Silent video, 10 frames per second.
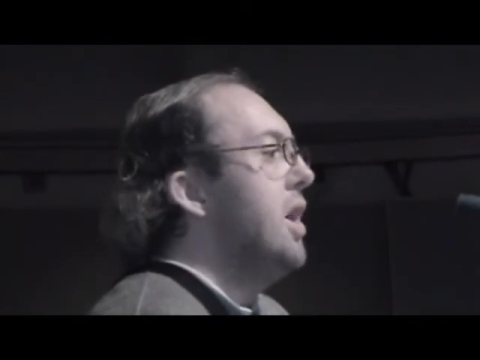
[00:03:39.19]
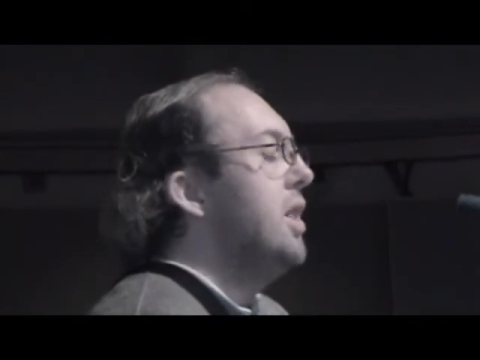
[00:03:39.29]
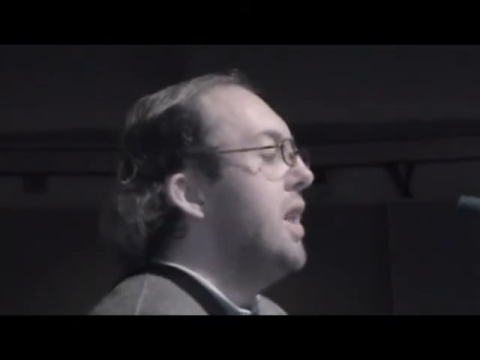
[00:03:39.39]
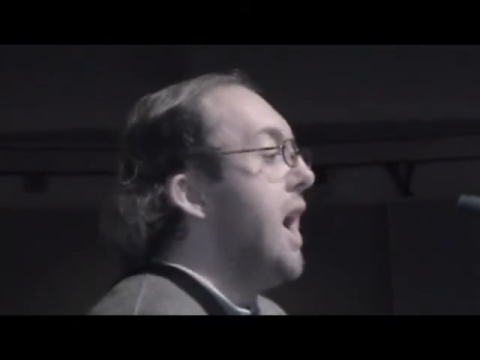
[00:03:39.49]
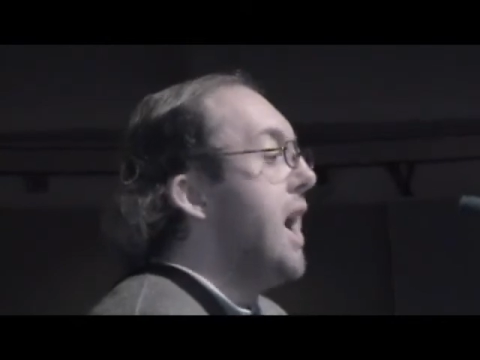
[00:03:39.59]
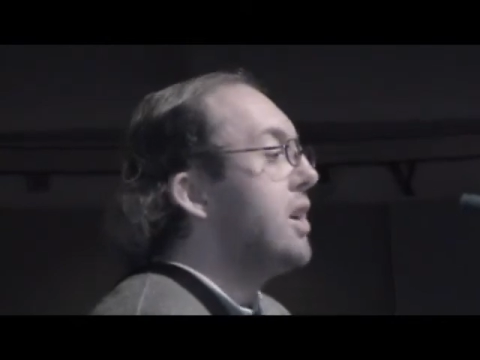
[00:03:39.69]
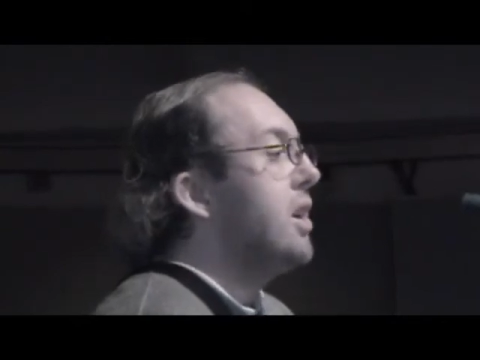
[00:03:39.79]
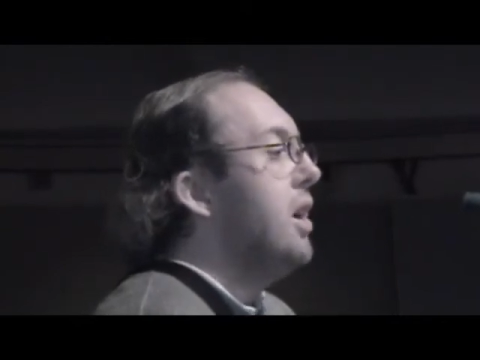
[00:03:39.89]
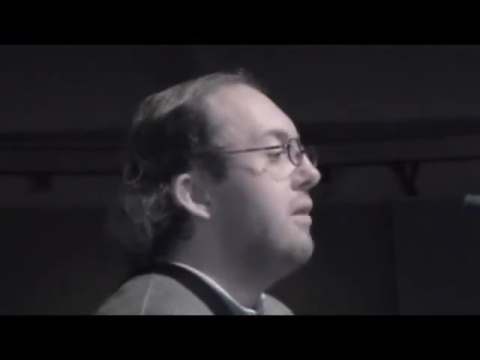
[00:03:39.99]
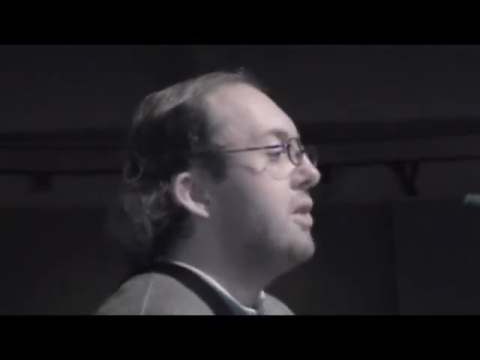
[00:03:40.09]
a
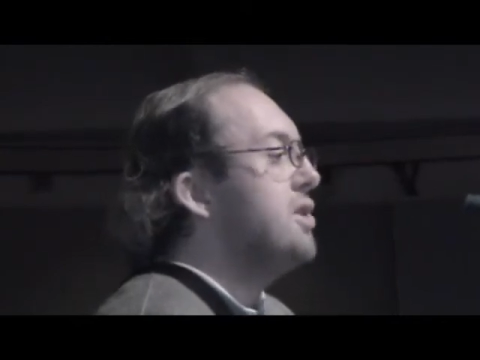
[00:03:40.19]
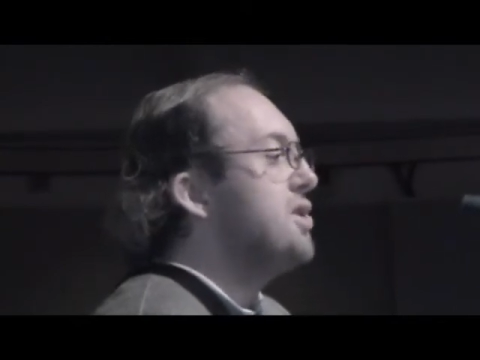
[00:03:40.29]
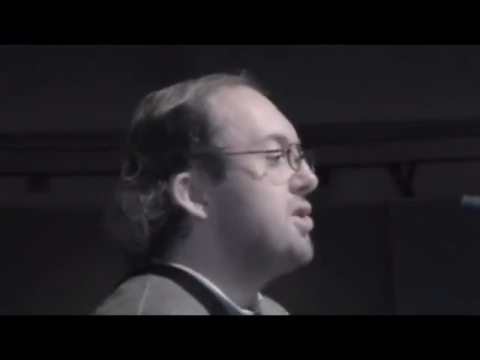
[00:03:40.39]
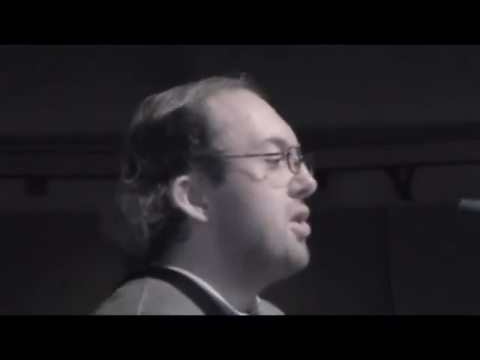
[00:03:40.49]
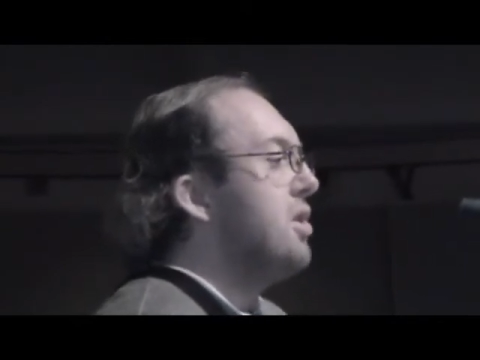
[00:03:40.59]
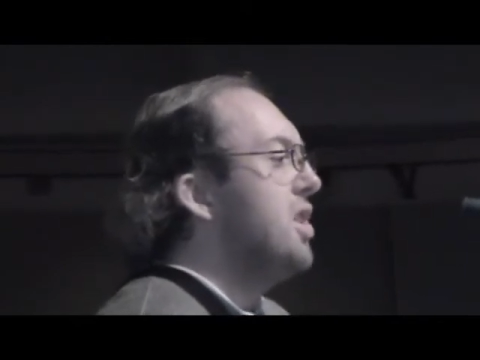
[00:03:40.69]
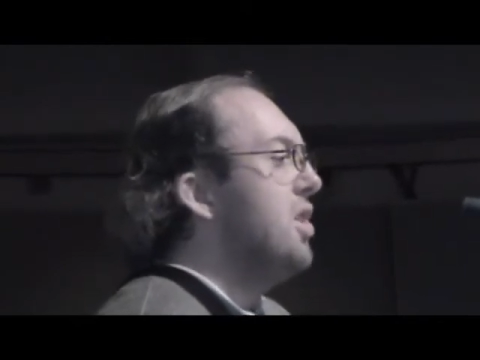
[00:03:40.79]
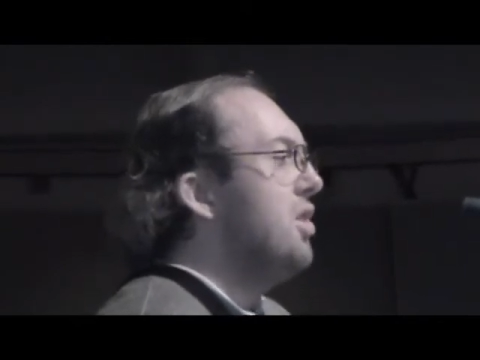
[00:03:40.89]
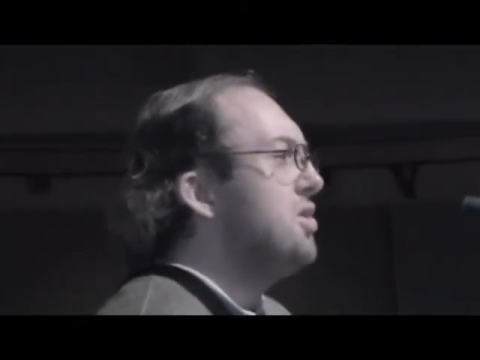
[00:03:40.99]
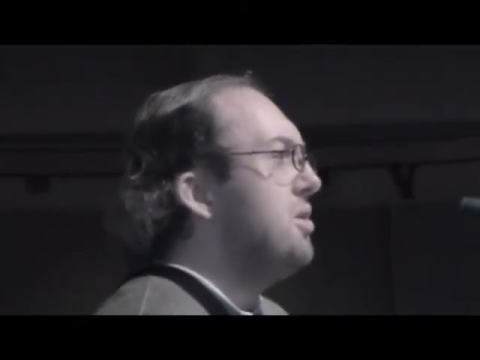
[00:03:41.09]
lack of concern
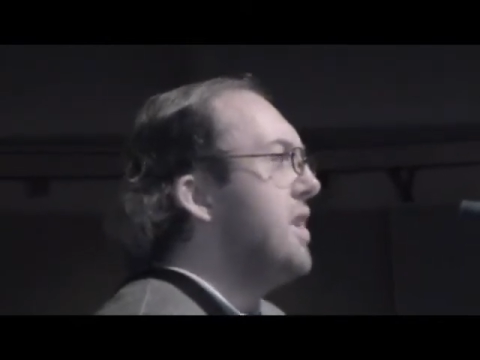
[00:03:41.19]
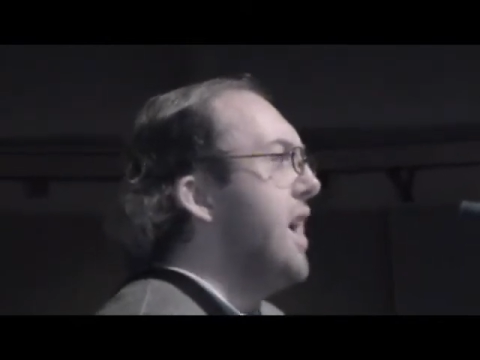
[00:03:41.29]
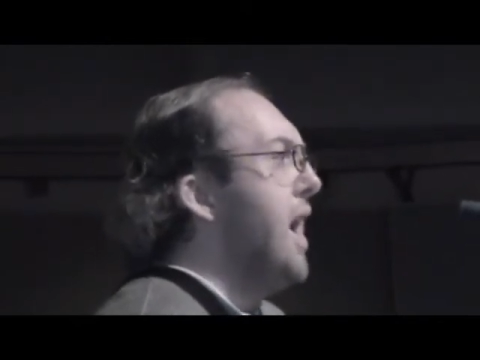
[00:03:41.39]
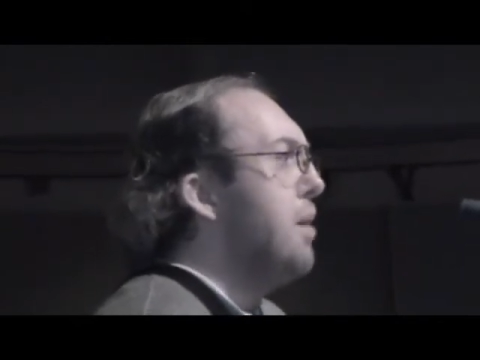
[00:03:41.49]
and also an